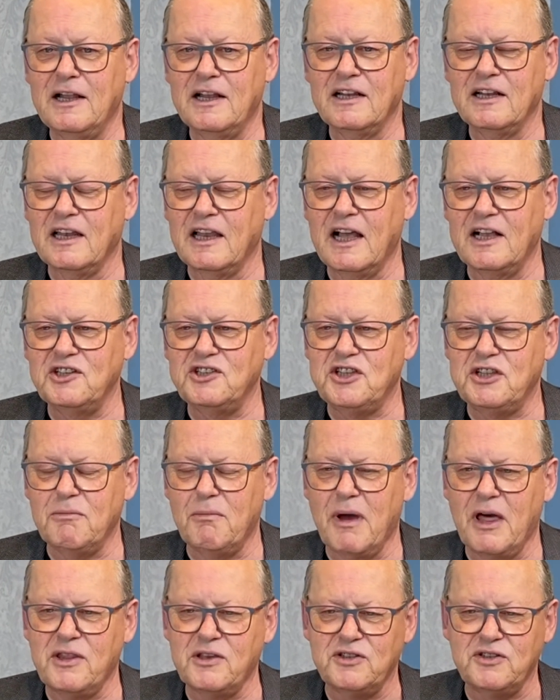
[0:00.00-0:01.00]
lunch, the
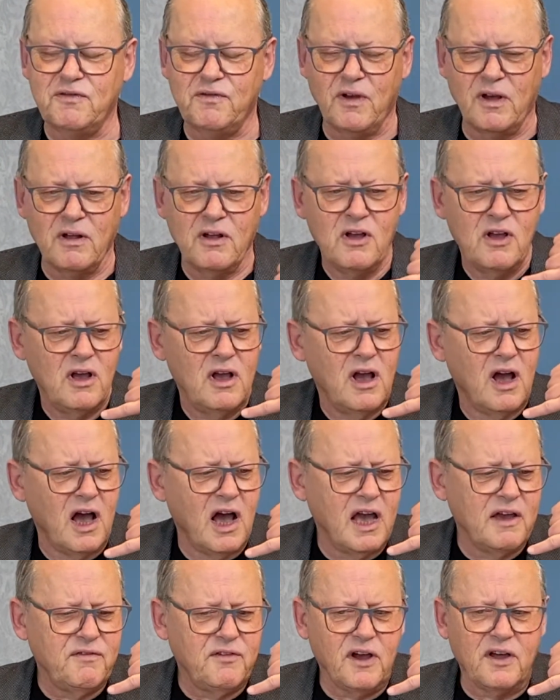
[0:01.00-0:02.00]
mothers of
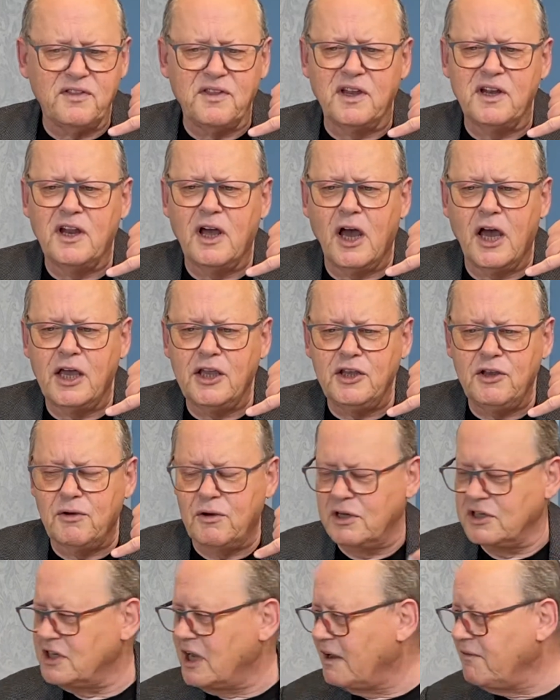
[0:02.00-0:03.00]
I've got the
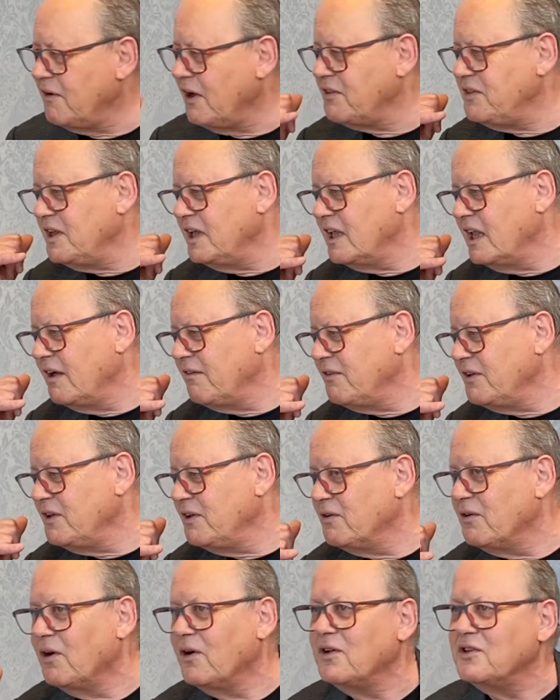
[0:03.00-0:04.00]
9-year-olds, I've got the
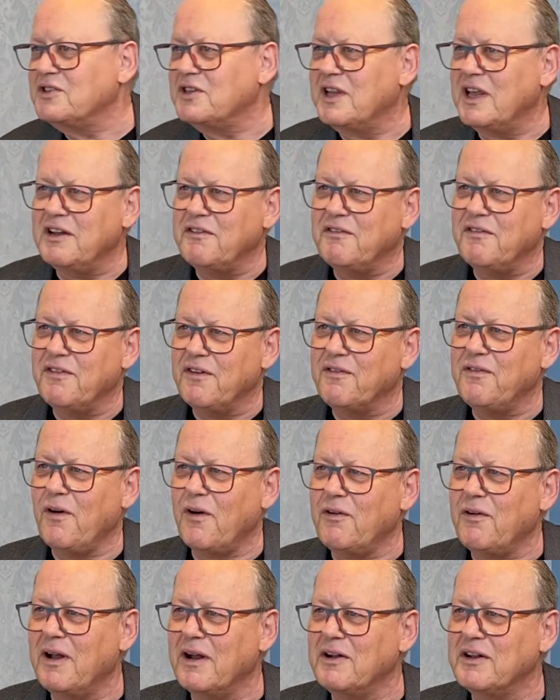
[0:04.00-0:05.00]
11-year-olds, and they'd
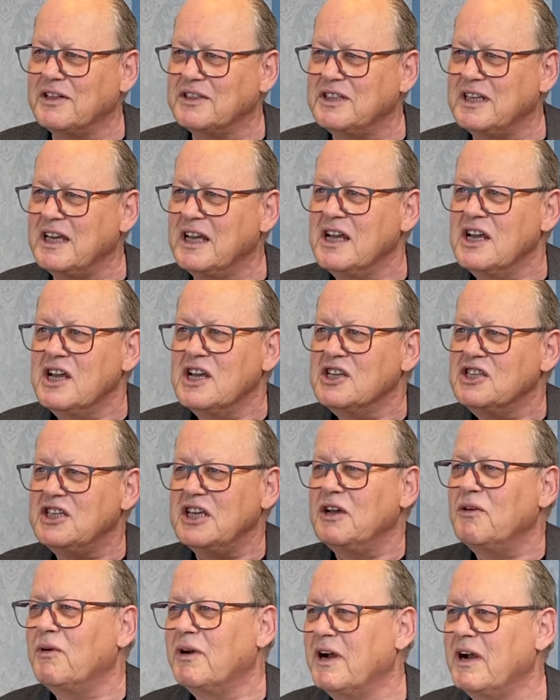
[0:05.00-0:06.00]
phone around and see
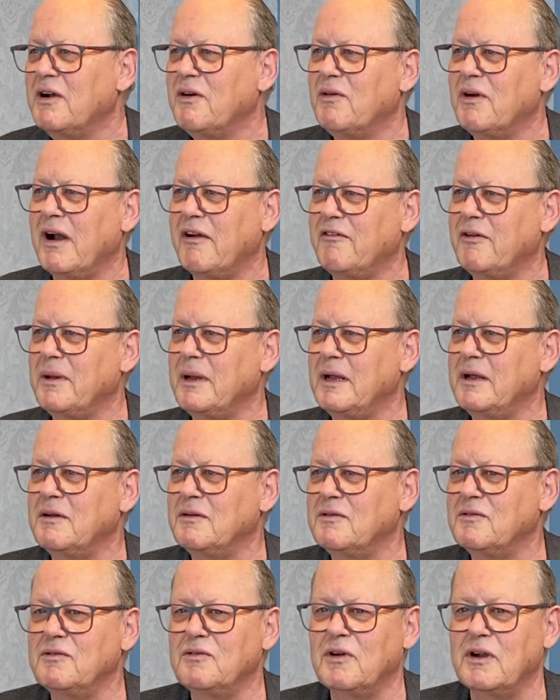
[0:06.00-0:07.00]
yeah. where we
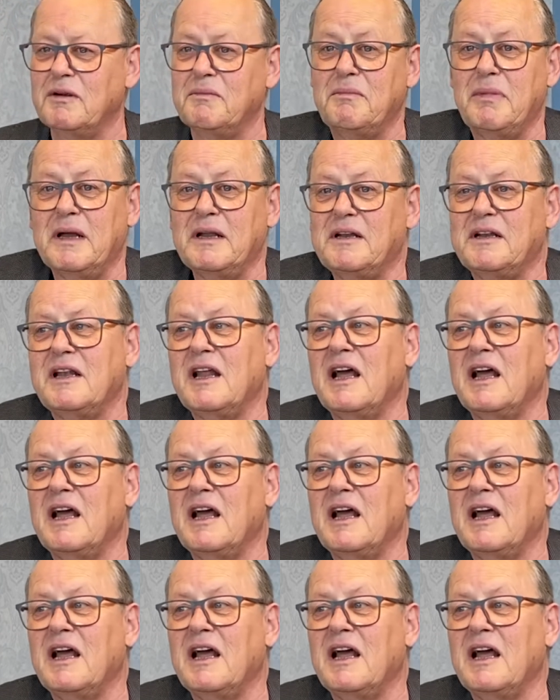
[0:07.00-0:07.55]
were. But